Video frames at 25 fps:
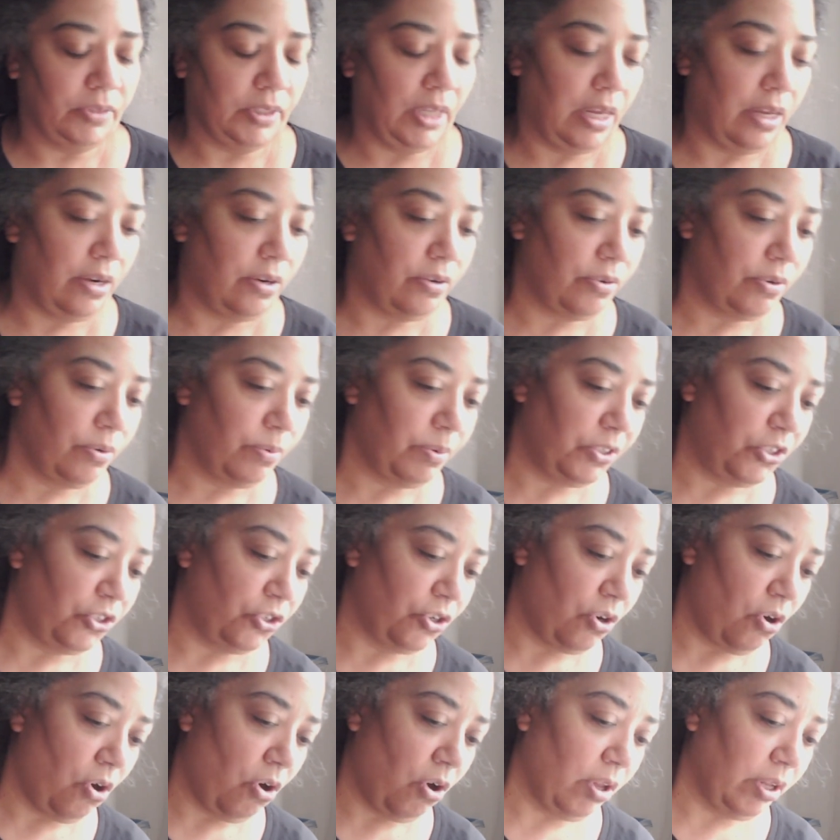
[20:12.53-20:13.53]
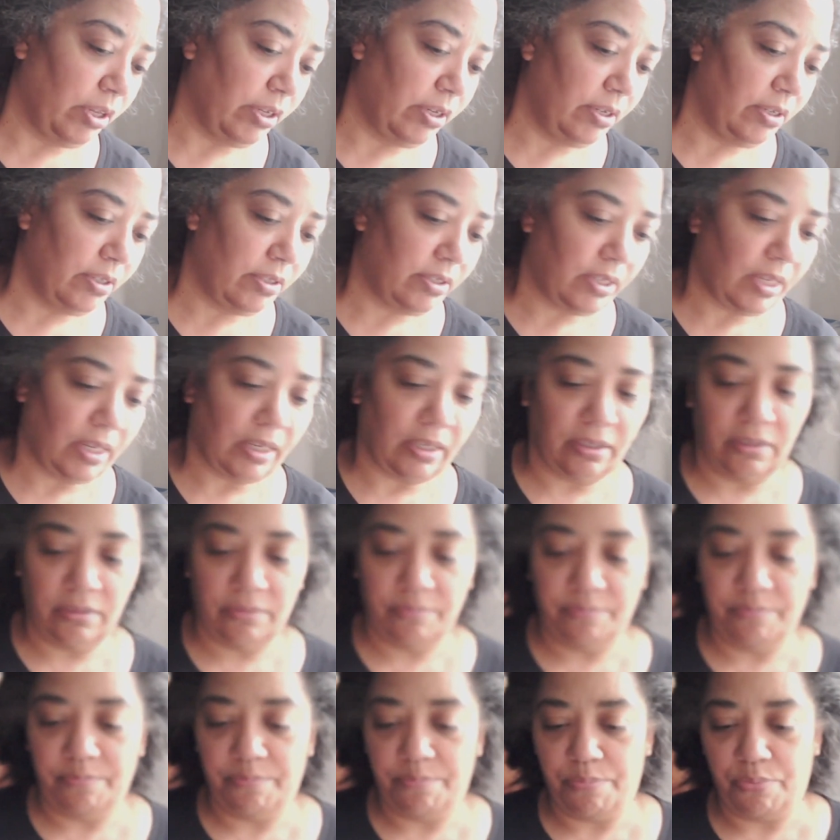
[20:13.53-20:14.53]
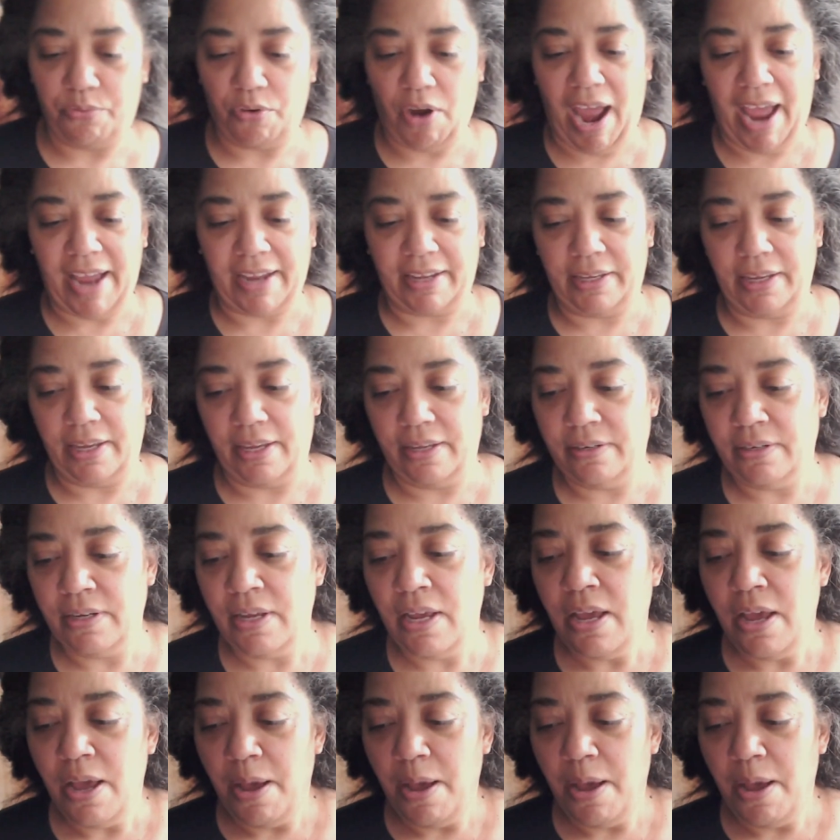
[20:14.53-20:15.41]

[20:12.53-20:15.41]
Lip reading: I don't know what you call it. It's like a bracket.